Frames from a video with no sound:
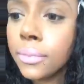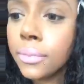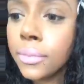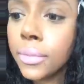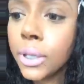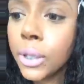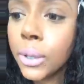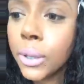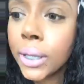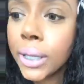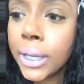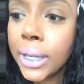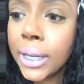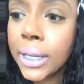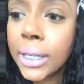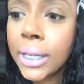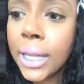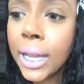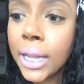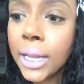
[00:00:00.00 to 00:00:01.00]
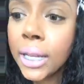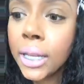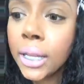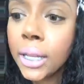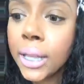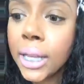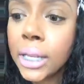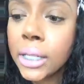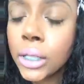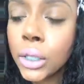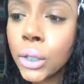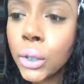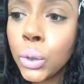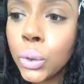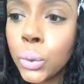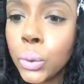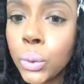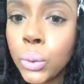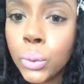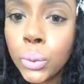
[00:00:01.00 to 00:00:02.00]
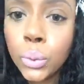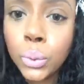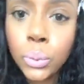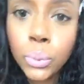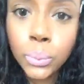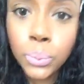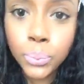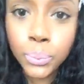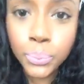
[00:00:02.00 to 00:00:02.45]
North Carolina, that's cool.